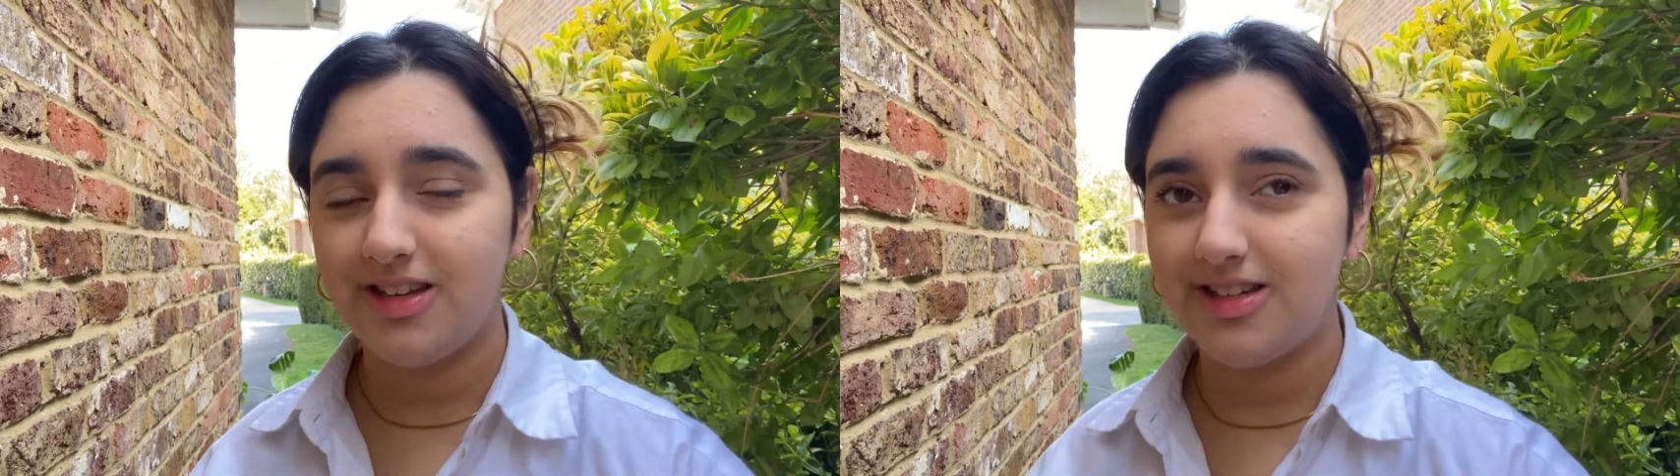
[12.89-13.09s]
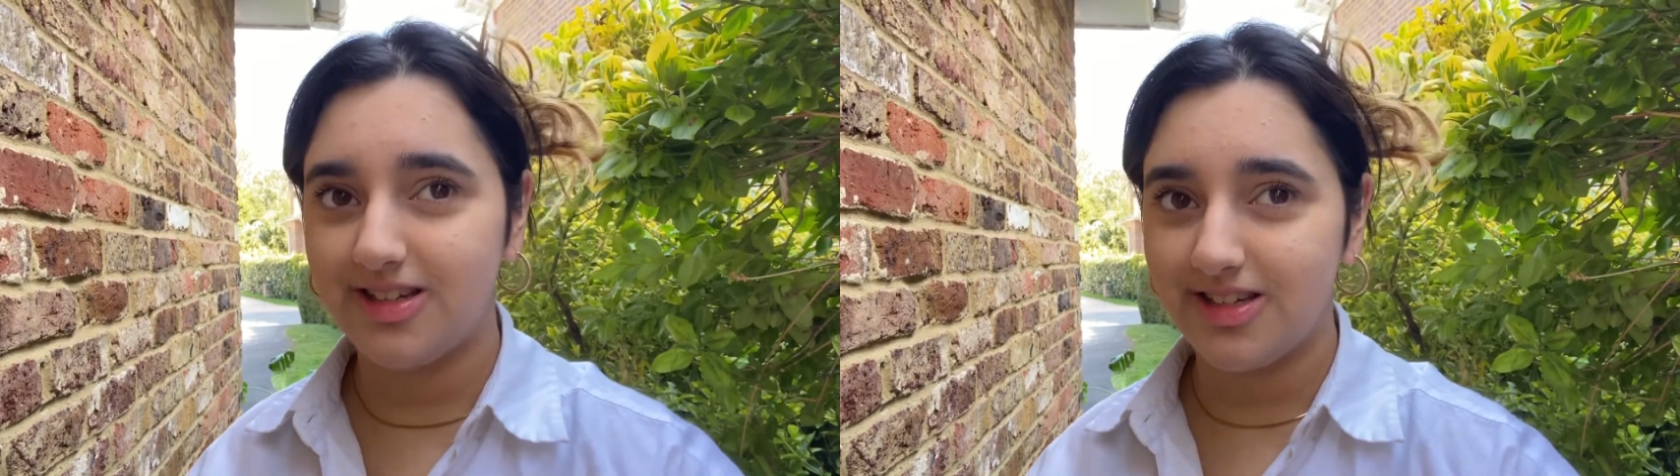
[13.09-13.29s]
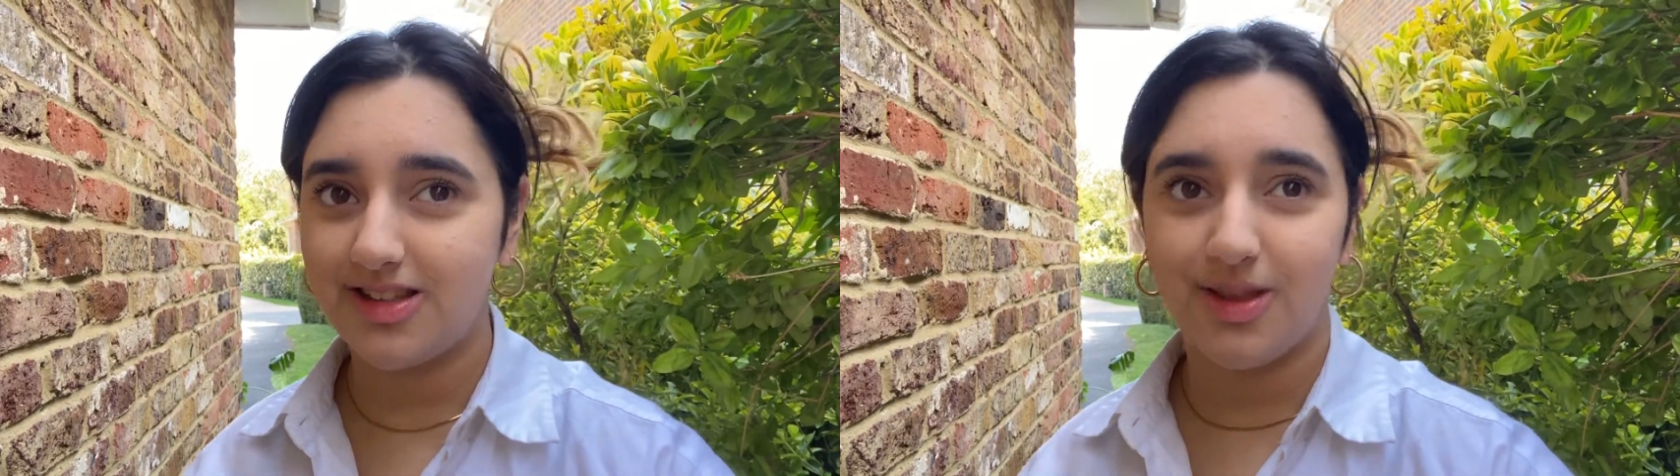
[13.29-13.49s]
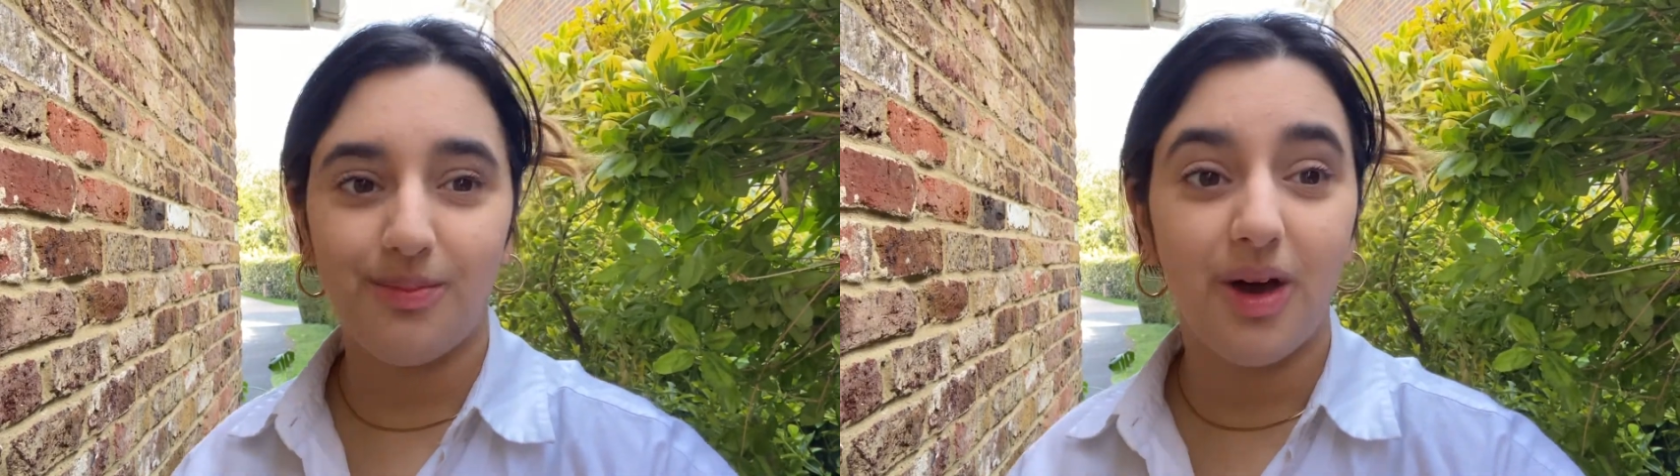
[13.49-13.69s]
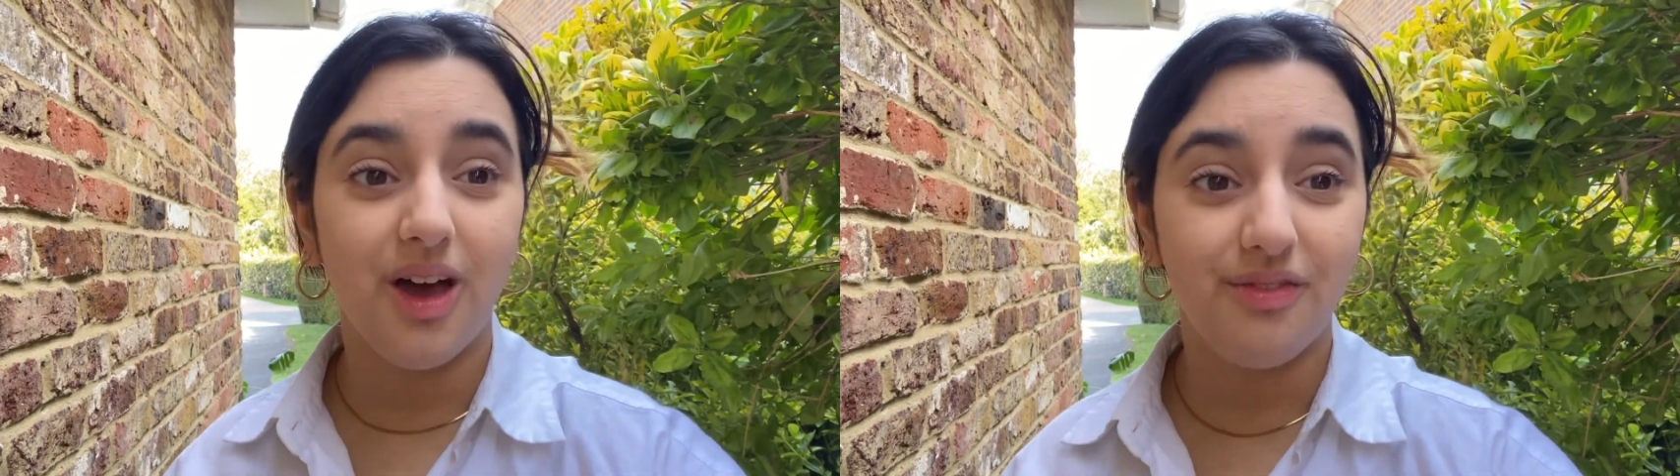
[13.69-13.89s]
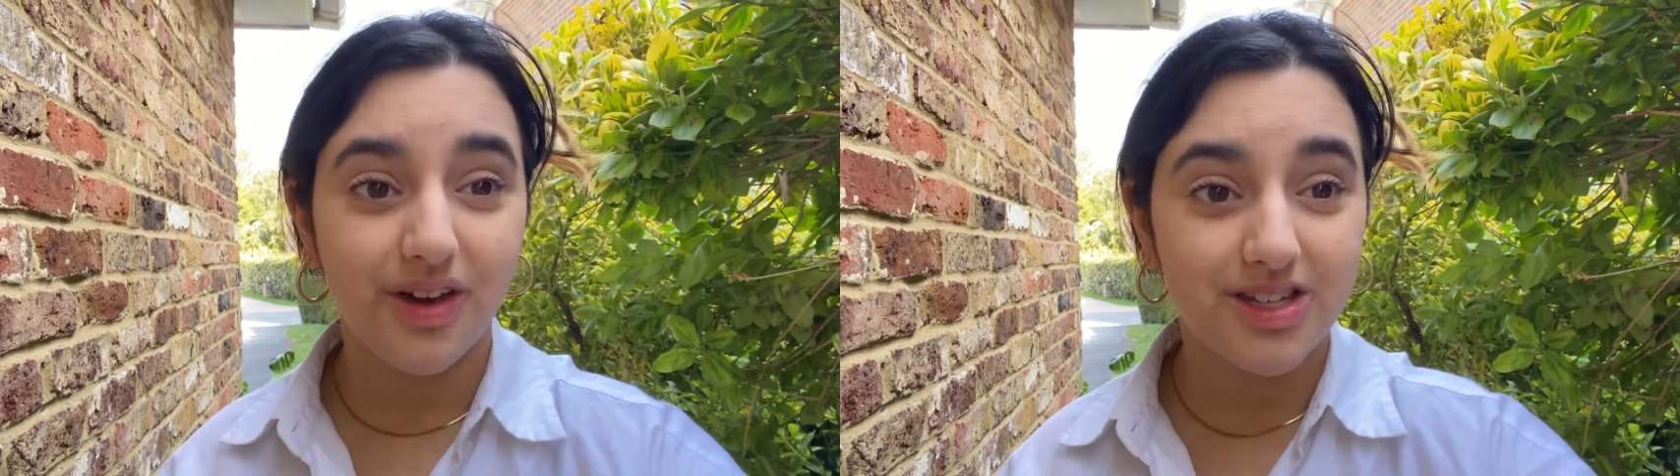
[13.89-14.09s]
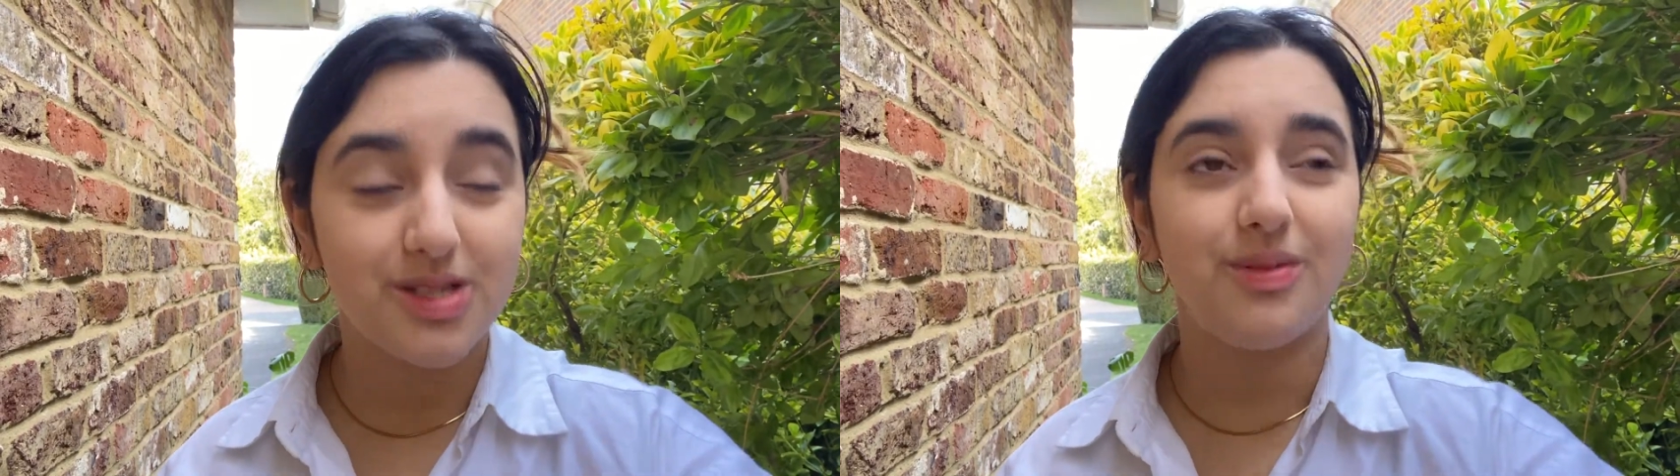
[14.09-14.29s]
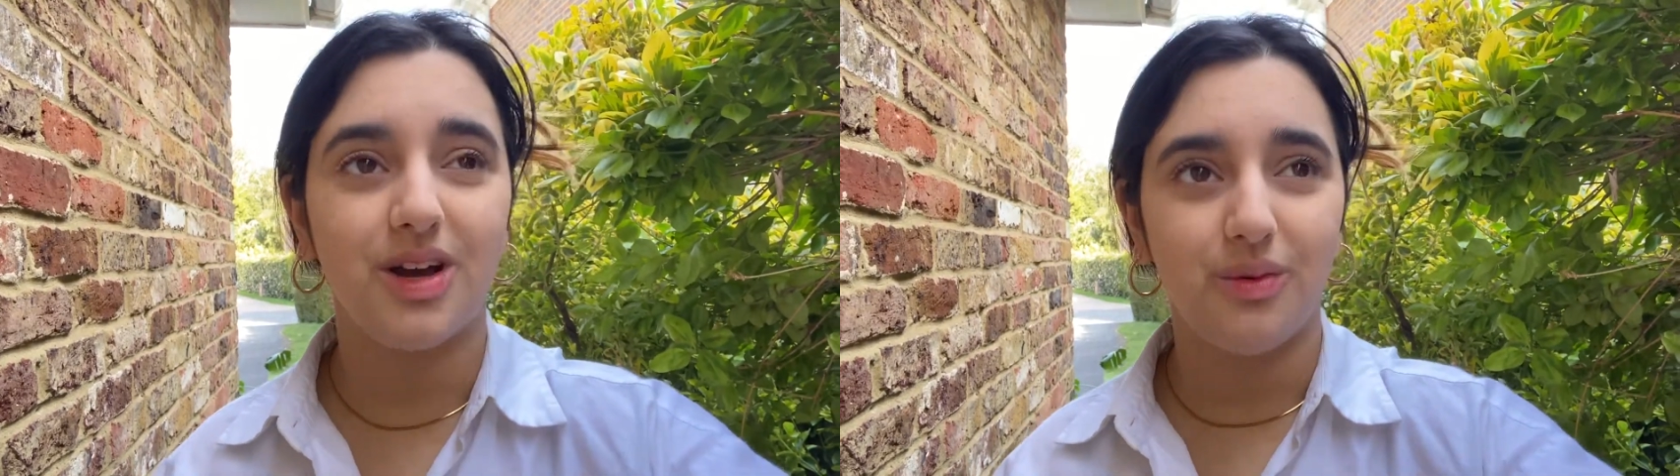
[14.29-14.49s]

Just the perfect spring